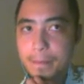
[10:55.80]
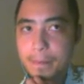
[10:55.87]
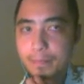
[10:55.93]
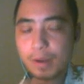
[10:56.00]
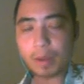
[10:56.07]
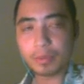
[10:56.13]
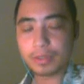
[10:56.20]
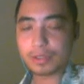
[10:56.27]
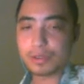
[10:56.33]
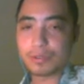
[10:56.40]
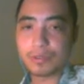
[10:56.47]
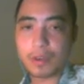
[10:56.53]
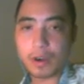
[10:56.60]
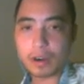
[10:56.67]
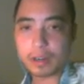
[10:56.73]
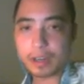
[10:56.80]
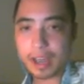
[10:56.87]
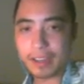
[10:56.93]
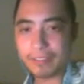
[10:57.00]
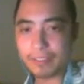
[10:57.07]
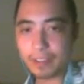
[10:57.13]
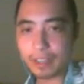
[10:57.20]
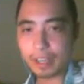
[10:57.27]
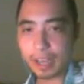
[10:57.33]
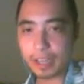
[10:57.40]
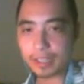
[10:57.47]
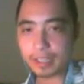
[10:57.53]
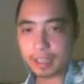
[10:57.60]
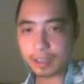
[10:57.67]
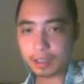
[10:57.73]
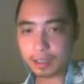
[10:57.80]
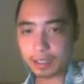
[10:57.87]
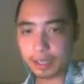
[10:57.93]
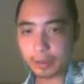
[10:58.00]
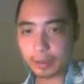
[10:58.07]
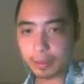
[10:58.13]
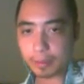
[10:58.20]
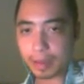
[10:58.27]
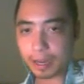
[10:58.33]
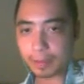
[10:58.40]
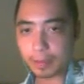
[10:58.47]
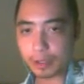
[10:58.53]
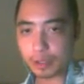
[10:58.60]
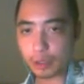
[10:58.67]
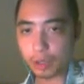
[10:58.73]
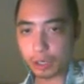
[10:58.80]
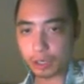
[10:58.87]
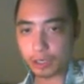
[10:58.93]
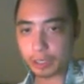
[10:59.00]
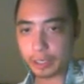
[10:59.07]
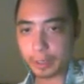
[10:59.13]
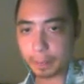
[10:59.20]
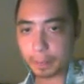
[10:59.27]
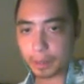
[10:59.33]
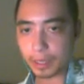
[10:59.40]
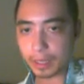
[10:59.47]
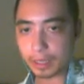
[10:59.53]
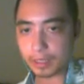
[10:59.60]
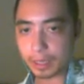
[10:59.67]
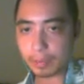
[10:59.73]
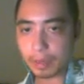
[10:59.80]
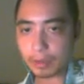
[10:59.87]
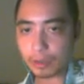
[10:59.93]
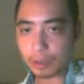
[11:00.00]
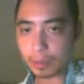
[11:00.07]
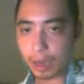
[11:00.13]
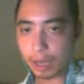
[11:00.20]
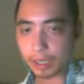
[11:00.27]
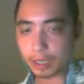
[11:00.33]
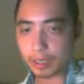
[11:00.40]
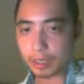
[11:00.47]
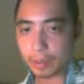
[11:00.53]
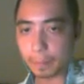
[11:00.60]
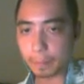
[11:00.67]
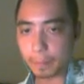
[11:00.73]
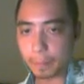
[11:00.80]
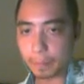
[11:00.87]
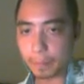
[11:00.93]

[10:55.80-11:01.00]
Probably too far. I feel like I said earlier it might have been too early, but like sometimes you bonk into him.